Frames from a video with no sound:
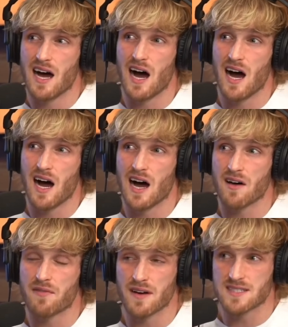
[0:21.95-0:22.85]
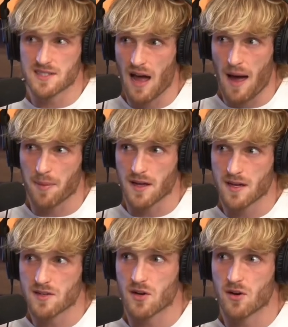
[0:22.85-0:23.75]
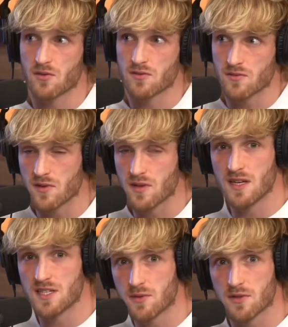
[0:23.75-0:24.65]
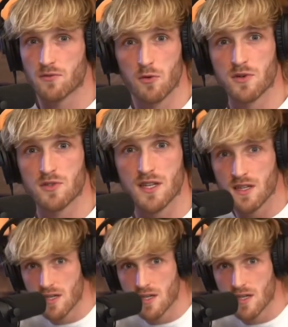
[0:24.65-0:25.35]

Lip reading: Fight's still happening. So easy with the rumors that